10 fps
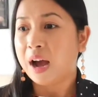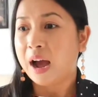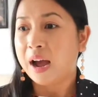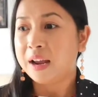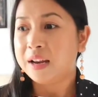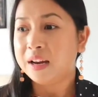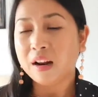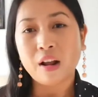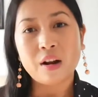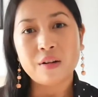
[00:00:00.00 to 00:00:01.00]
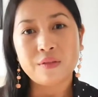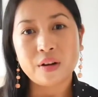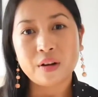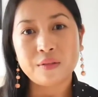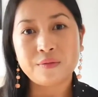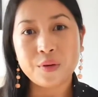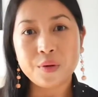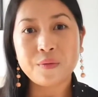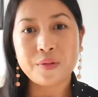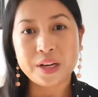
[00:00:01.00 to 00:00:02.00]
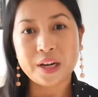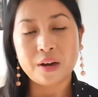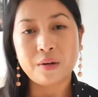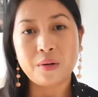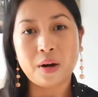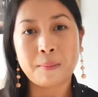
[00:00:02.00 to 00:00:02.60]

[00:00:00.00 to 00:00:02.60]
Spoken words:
I did a lot of food video,